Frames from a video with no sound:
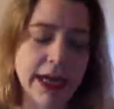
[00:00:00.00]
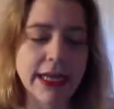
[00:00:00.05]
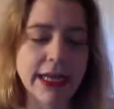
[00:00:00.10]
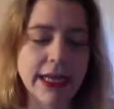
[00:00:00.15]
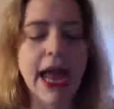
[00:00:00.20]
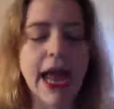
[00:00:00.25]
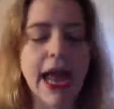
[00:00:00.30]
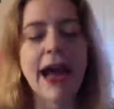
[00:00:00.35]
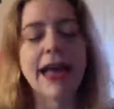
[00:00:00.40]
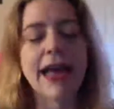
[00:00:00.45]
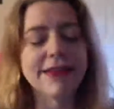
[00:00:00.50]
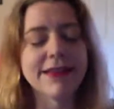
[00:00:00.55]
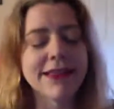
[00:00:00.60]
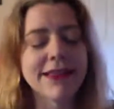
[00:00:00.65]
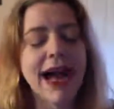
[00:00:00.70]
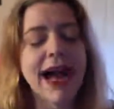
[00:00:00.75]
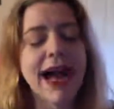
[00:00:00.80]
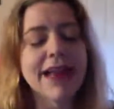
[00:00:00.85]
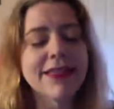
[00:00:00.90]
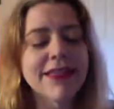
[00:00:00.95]
Yeah,
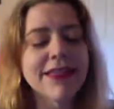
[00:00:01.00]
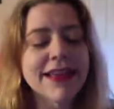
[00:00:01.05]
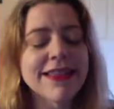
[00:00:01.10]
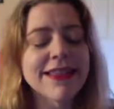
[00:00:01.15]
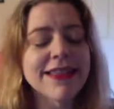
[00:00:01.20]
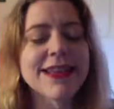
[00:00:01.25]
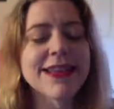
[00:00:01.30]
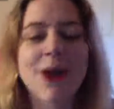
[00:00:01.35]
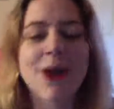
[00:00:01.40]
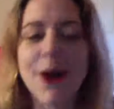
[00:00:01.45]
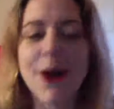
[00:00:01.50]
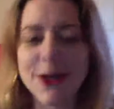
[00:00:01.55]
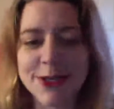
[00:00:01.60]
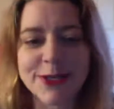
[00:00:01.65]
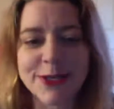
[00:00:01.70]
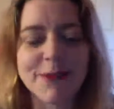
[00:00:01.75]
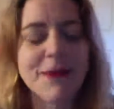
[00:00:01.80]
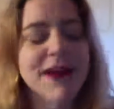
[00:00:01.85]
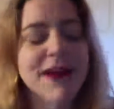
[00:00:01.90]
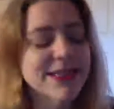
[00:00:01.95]
I think that's
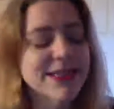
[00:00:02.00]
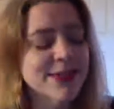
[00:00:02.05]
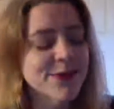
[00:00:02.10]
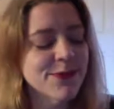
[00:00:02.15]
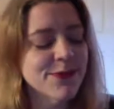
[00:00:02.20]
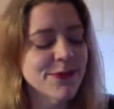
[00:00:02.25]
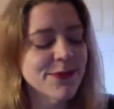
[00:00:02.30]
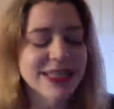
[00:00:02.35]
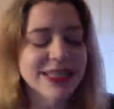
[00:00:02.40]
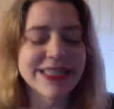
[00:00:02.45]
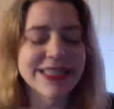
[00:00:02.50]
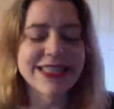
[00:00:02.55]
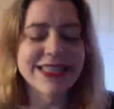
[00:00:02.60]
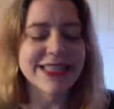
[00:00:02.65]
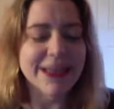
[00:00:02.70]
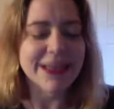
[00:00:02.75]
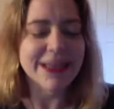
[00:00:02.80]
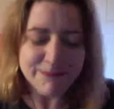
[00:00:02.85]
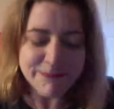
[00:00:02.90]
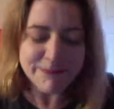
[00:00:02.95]
awesome. I still want
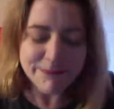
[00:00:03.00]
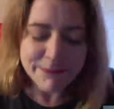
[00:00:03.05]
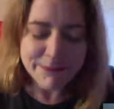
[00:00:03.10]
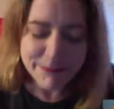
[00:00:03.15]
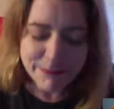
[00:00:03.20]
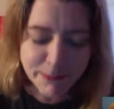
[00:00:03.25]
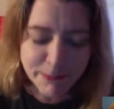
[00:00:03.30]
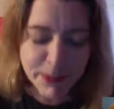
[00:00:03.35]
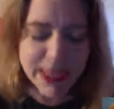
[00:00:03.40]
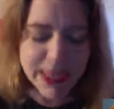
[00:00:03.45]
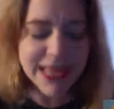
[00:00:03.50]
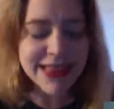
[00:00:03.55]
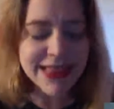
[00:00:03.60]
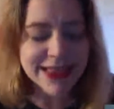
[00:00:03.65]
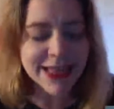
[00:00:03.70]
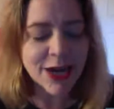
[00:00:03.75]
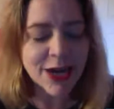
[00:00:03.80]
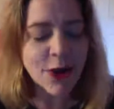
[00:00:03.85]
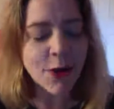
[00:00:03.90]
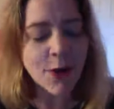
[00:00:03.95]
to beat
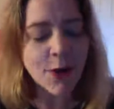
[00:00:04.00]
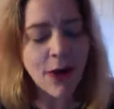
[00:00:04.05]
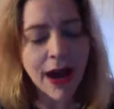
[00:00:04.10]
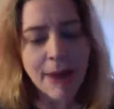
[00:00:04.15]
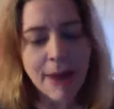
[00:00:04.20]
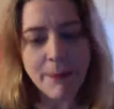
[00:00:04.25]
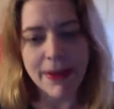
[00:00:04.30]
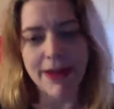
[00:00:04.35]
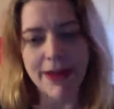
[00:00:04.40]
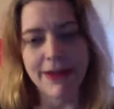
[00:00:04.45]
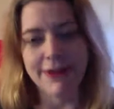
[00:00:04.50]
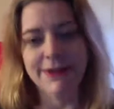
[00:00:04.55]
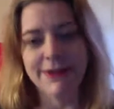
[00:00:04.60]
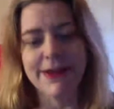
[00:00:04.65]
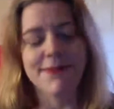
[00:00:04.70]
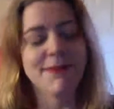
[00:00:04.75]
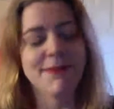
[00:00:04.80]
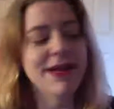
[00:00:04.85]
the crap out of him.